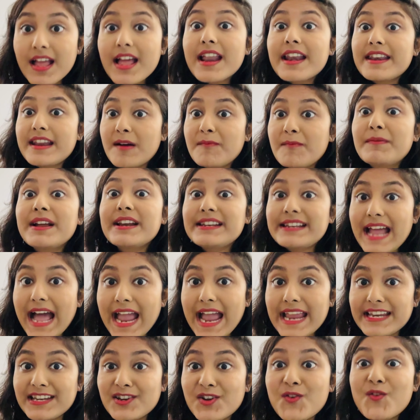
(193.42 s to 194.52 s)
Number
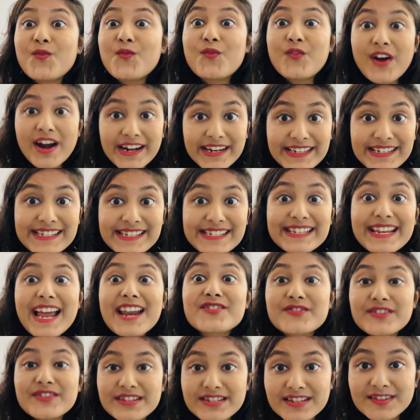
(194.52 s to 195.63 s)
9. Warranty and
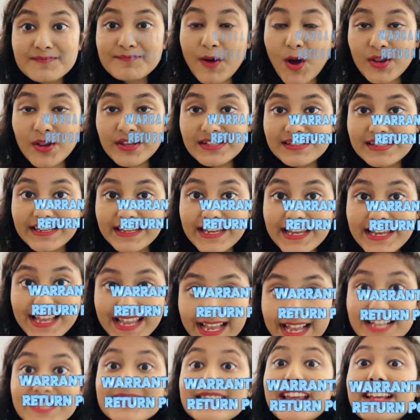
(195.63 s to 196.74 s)
return policy.
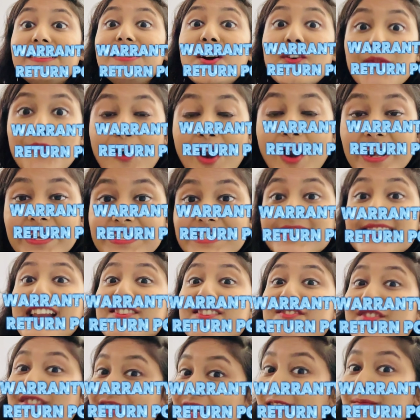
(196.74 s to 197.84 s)
Check the warranty and
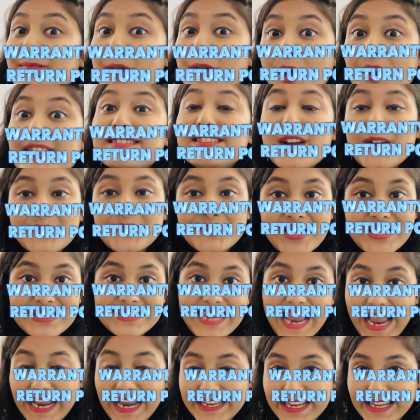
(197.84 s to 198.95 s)
return policy of the
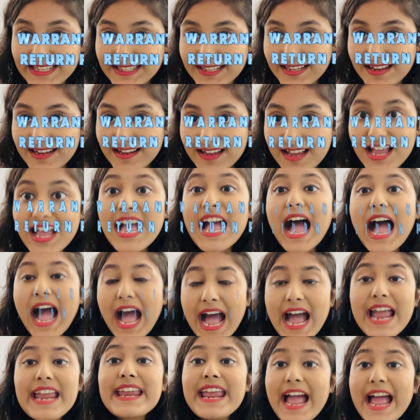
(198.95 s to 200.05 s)
jacket.
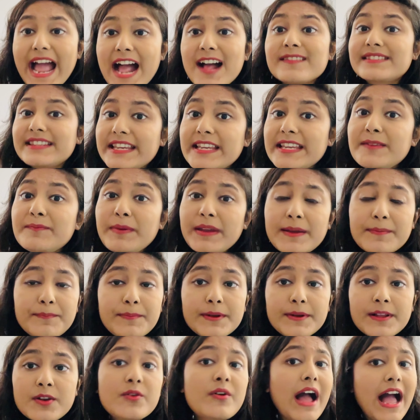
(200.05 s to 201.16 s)
I have seen people
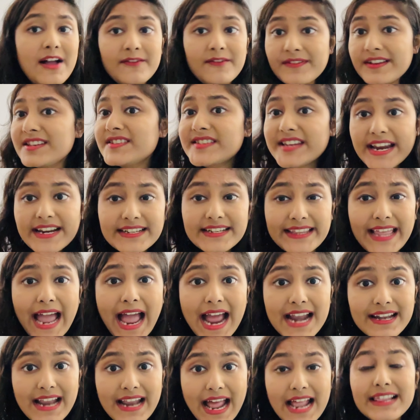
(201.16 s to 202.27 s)
who haven't checked
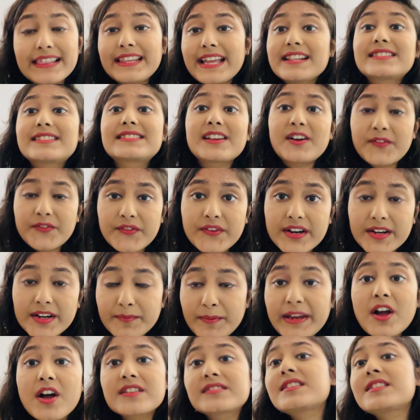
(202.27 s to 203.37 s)
that and then suffered
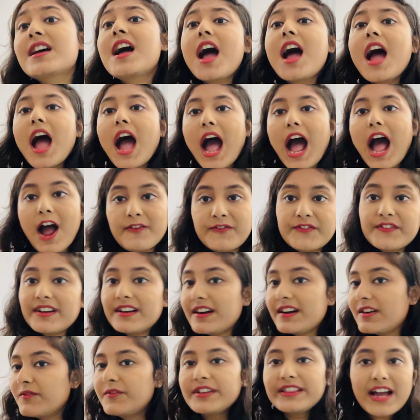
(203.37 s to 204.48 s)
because after
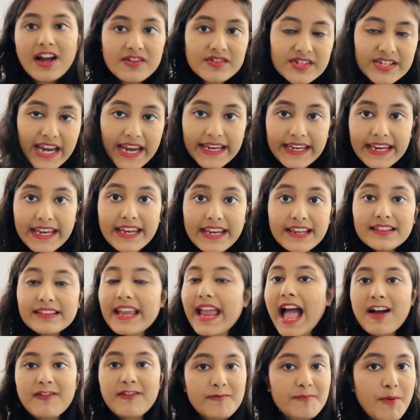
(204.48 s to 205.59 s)
without checking they
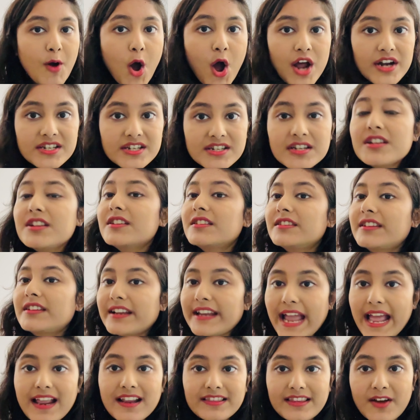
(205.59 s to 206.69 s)
have bought the
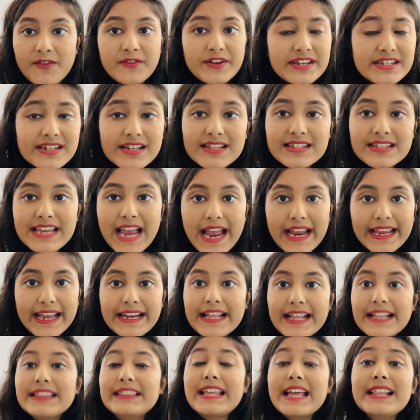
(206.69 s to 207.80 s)
the winter jacket
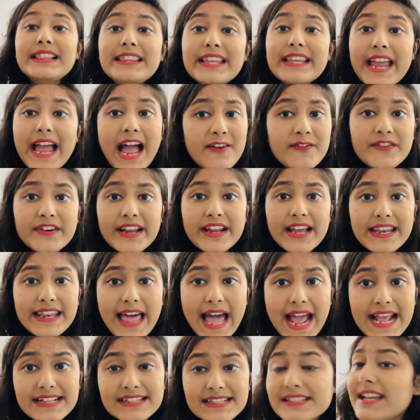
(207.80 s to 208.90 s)
and then they have
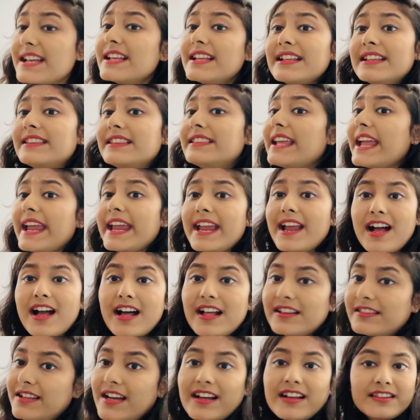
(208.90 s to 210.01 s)
realized they uh,
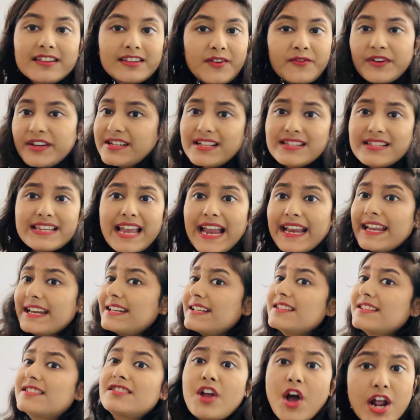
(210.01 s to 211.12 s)
the the winter jacket
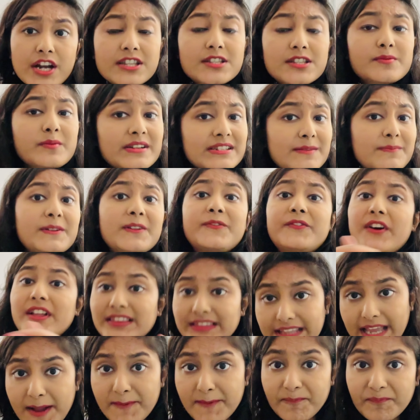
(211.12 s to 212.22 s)
is not suitable for
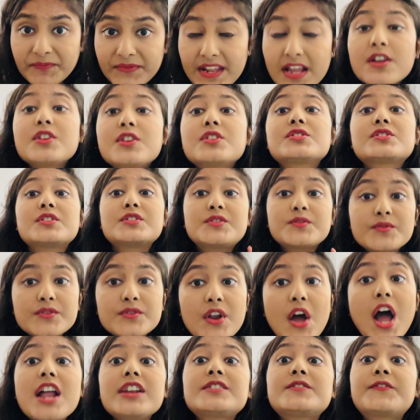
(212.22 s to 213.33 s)
them. So do
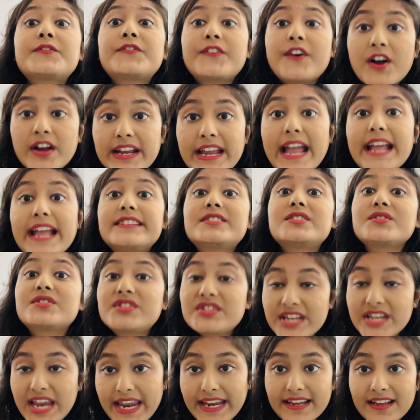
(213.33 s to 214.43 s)
not forget to
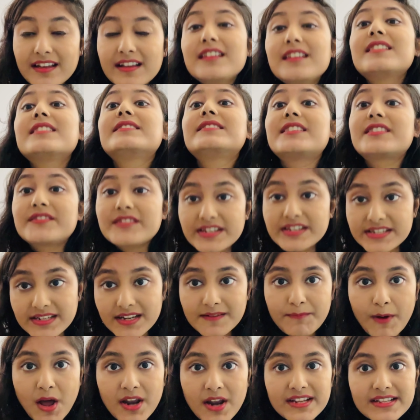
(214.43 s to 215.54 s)
check the return
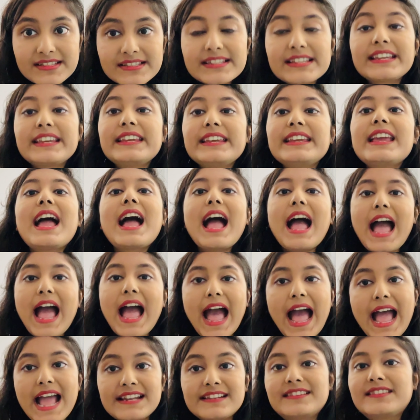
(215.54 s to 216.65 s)
policy
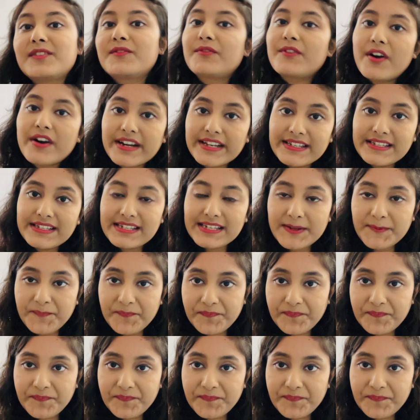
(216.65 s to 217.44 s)
and the warranty.